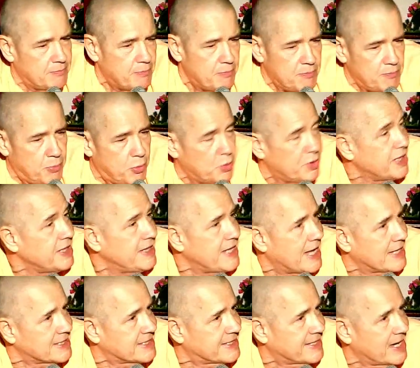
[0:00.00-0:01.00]
put in that
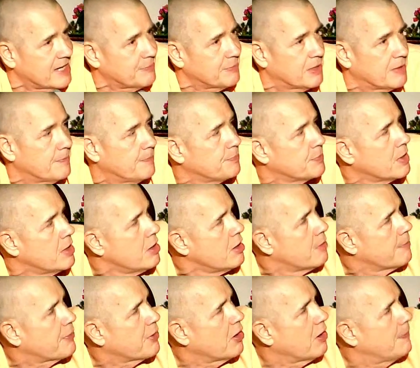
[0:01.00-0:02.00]
segment.
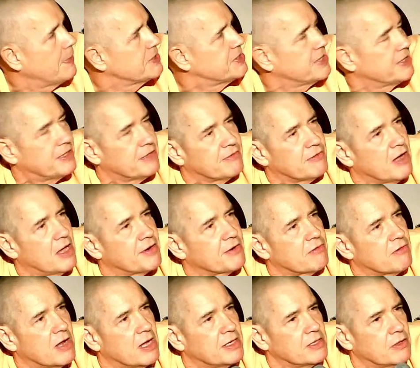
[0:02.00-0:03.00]
Prabhupada said that
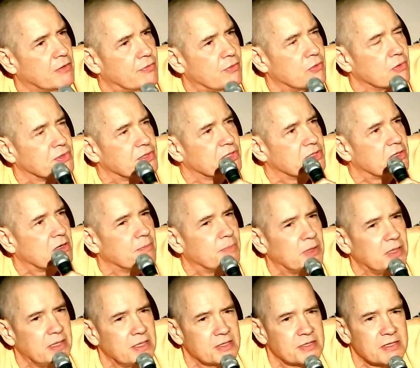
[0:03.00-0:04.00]
Radharani, of course, is
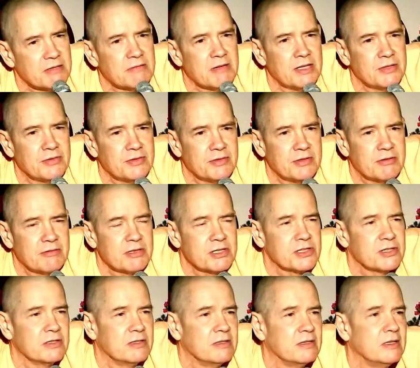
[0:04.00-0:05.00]
completely surrendered to
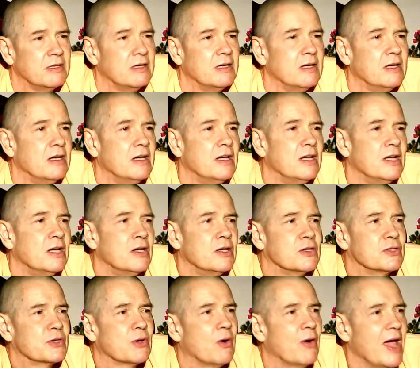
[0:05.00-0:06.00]
Krishna.
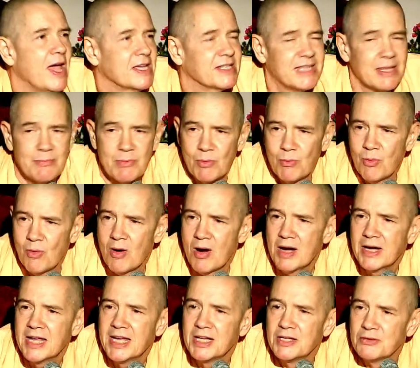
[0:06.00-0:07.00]
So as they were
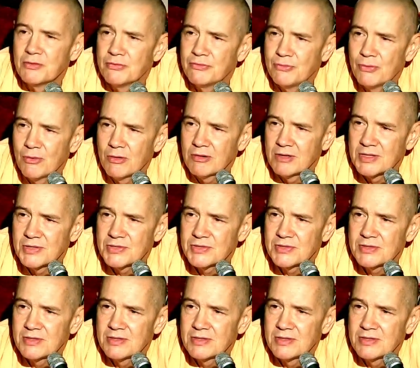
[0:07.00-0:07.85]
walking in the forest,